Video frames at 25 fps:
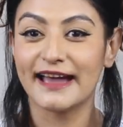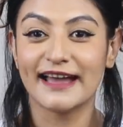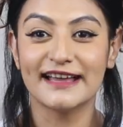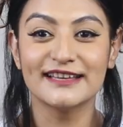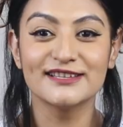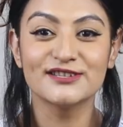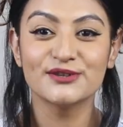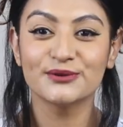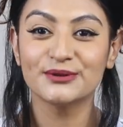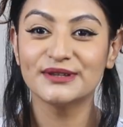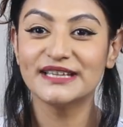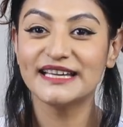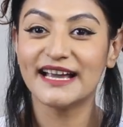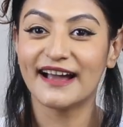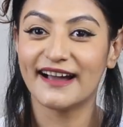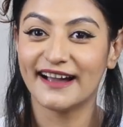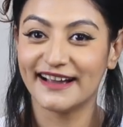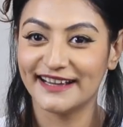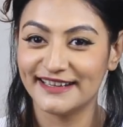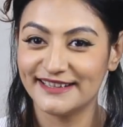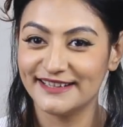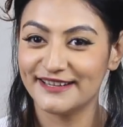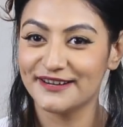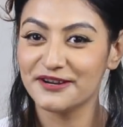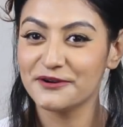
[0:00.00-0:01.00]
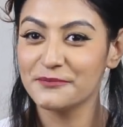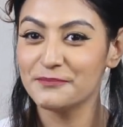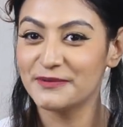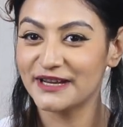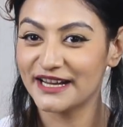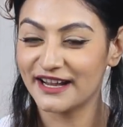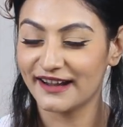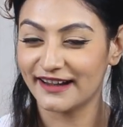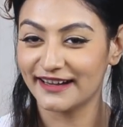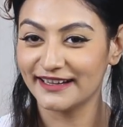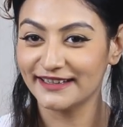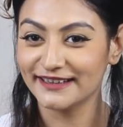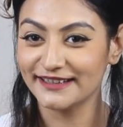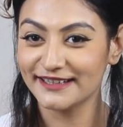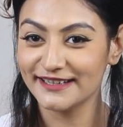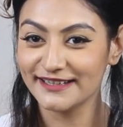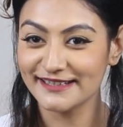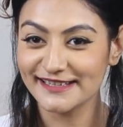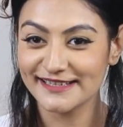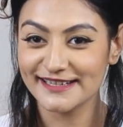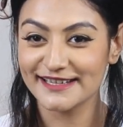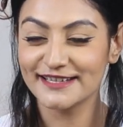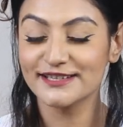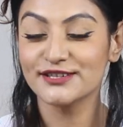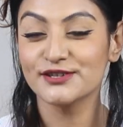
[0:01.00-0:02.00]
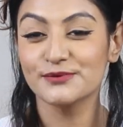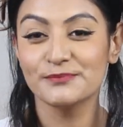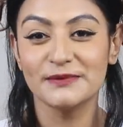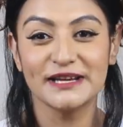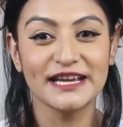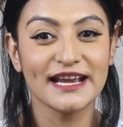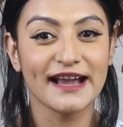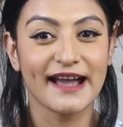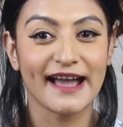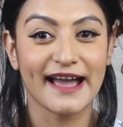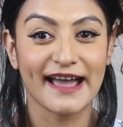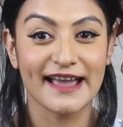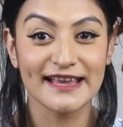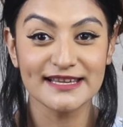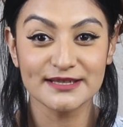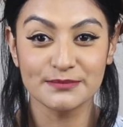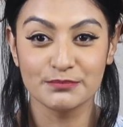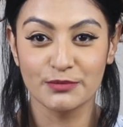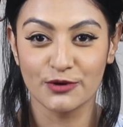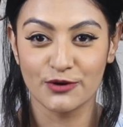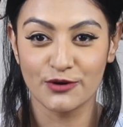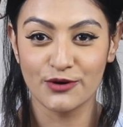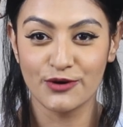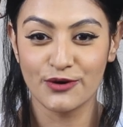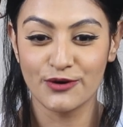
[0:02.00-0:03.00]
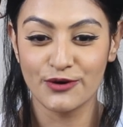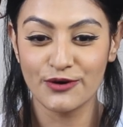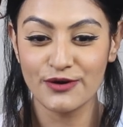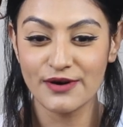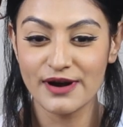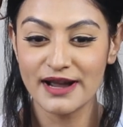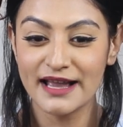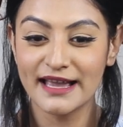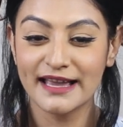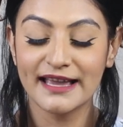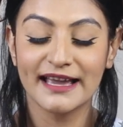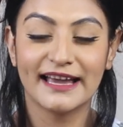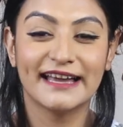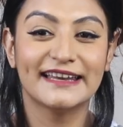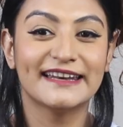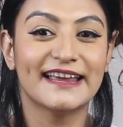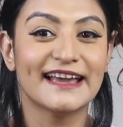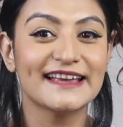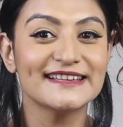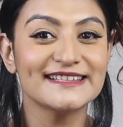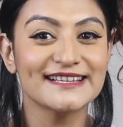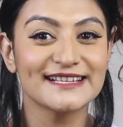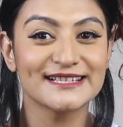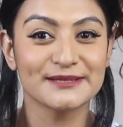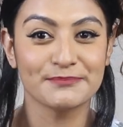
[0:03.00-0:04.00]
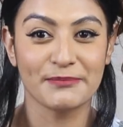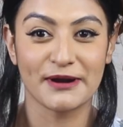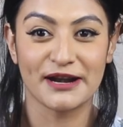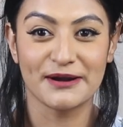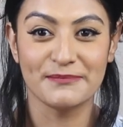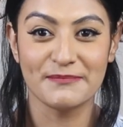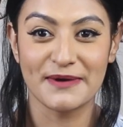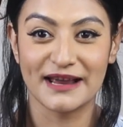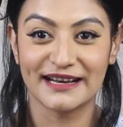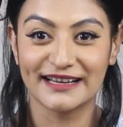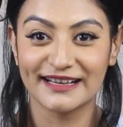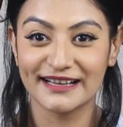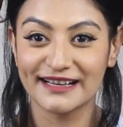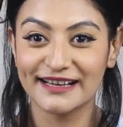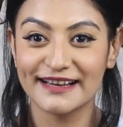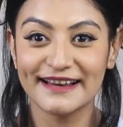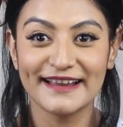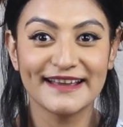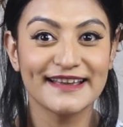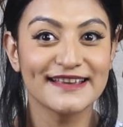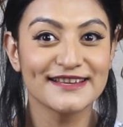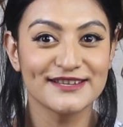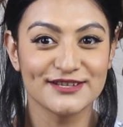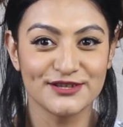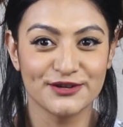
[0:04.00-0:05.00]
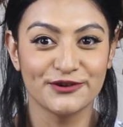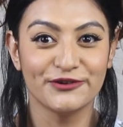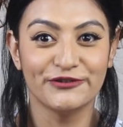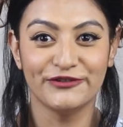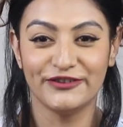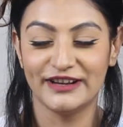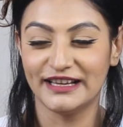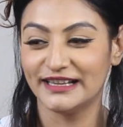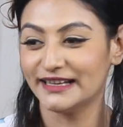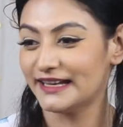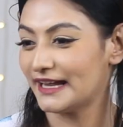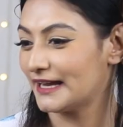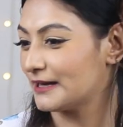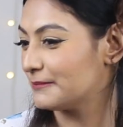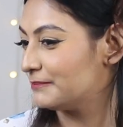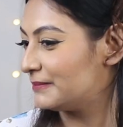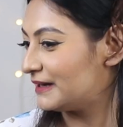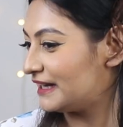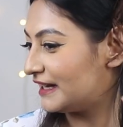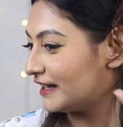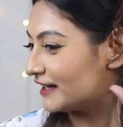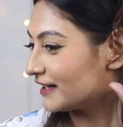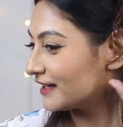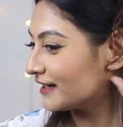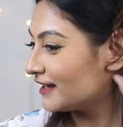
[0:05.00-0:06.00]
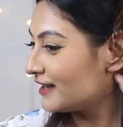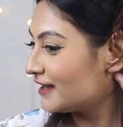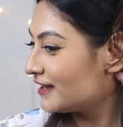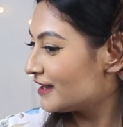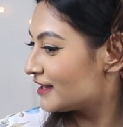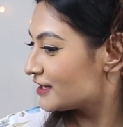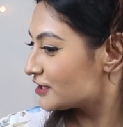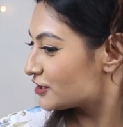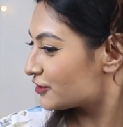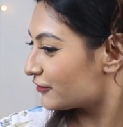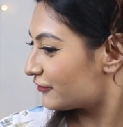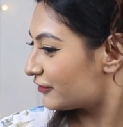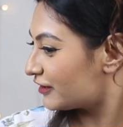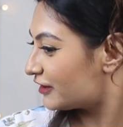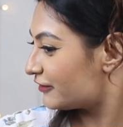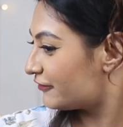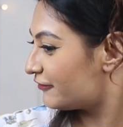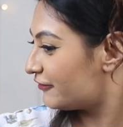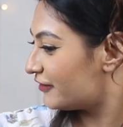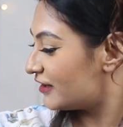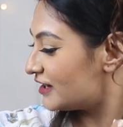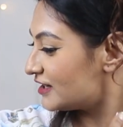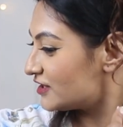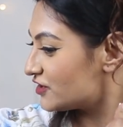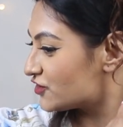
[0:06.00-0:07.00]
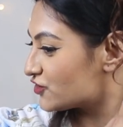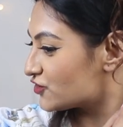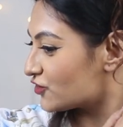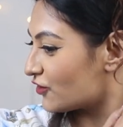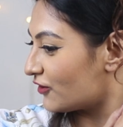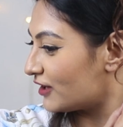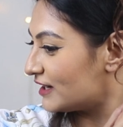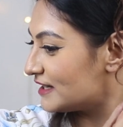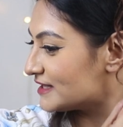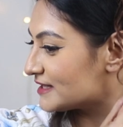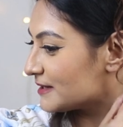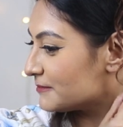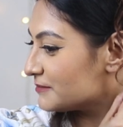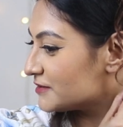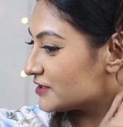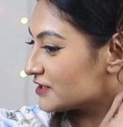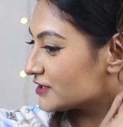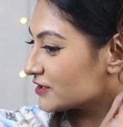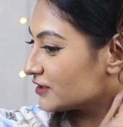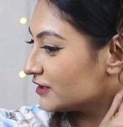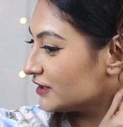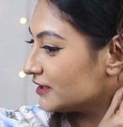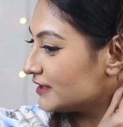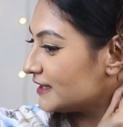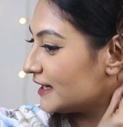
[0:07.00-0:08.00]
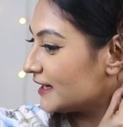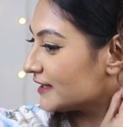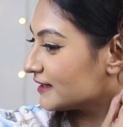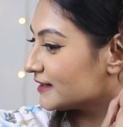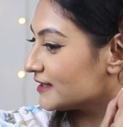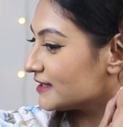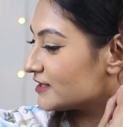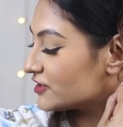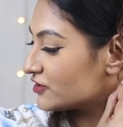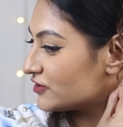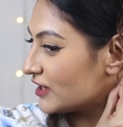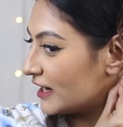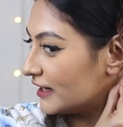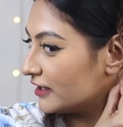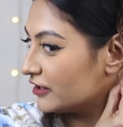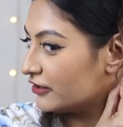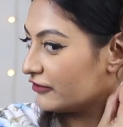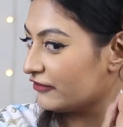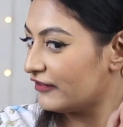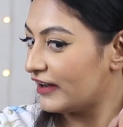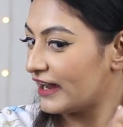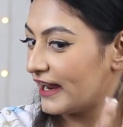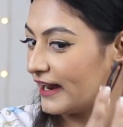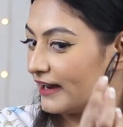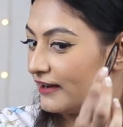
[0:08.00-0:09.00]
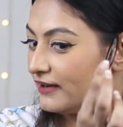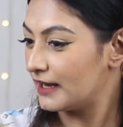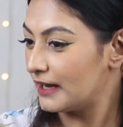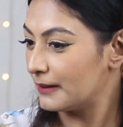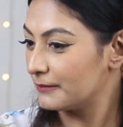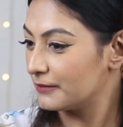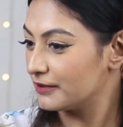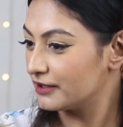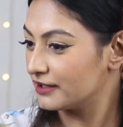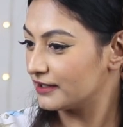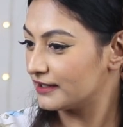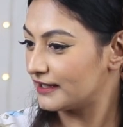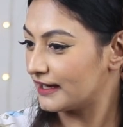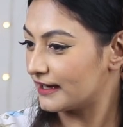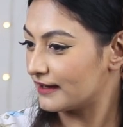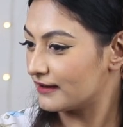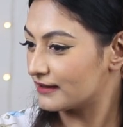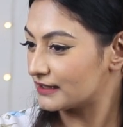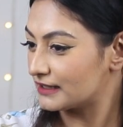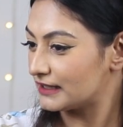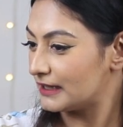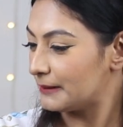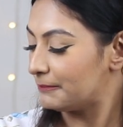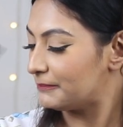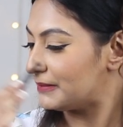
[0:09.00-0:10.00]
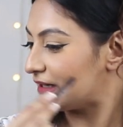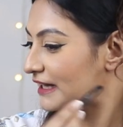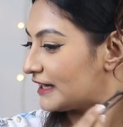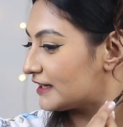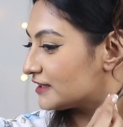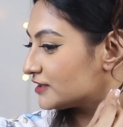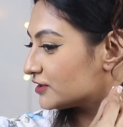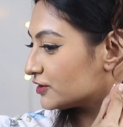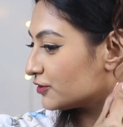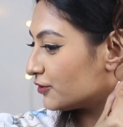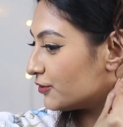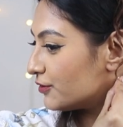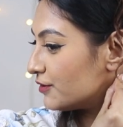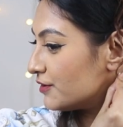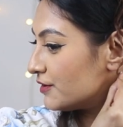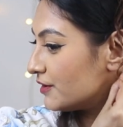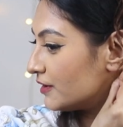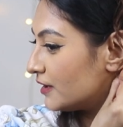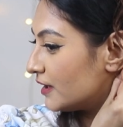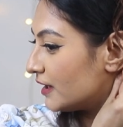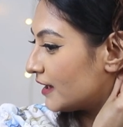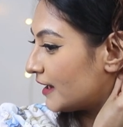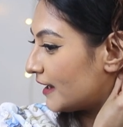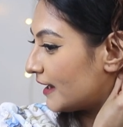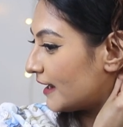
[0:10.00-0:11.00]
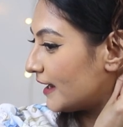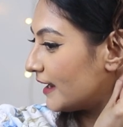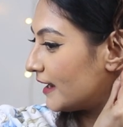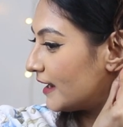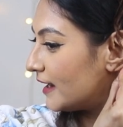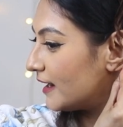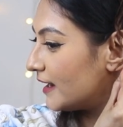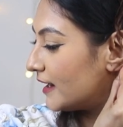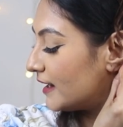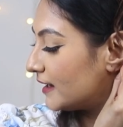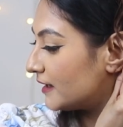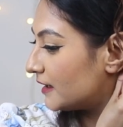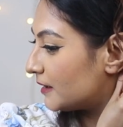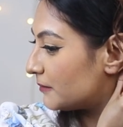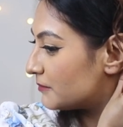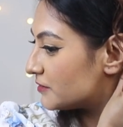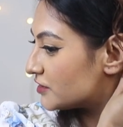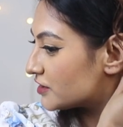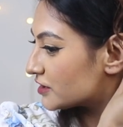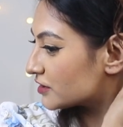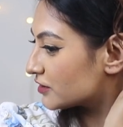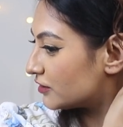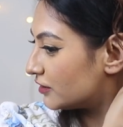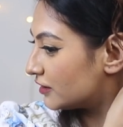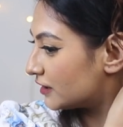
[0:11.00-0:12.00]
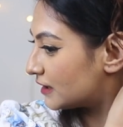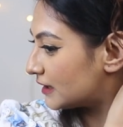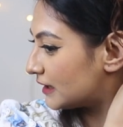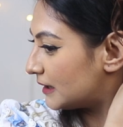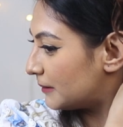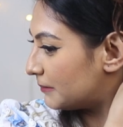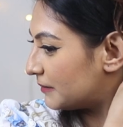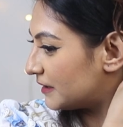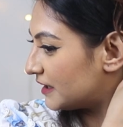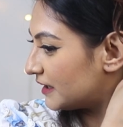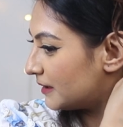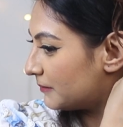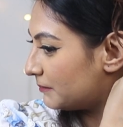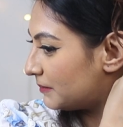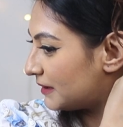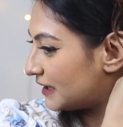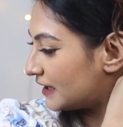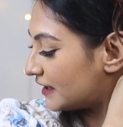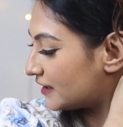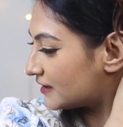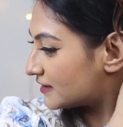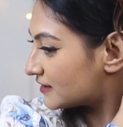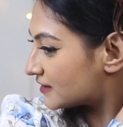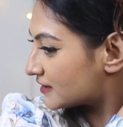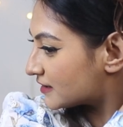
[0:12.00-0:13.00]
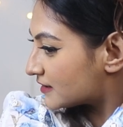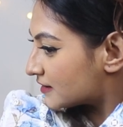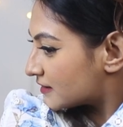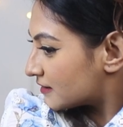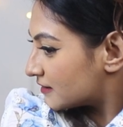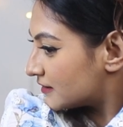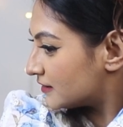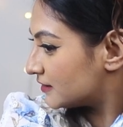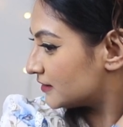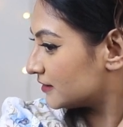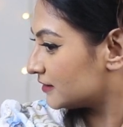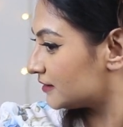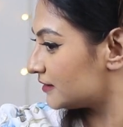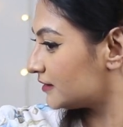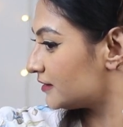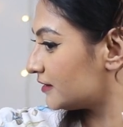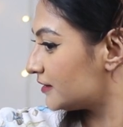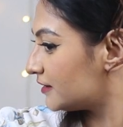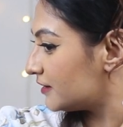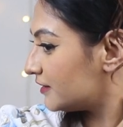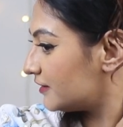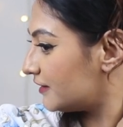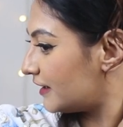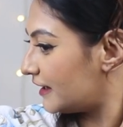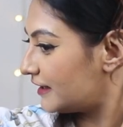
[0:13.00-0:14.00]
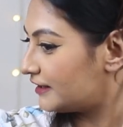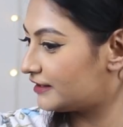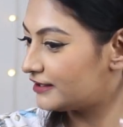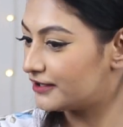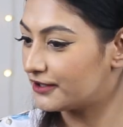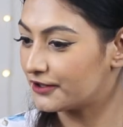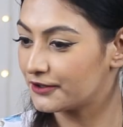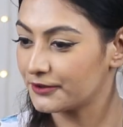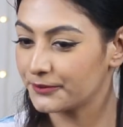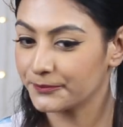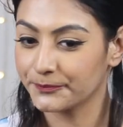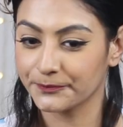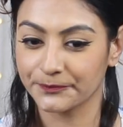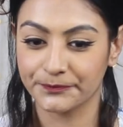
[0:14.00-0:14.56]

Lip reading: And so the idea behind this is to be as boho and as experimental as you feel like being. So for the first choice, I'm just gonna take this strand of hair. I'm gonna take a clip like so, and I'm just gonna clip it in place. Right here.